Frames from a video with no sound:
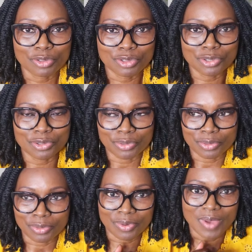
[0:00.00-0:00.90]

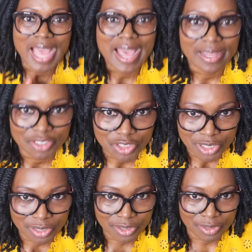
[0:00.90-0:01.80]
to
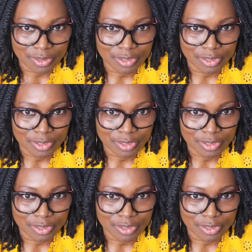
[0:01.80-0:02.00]
answer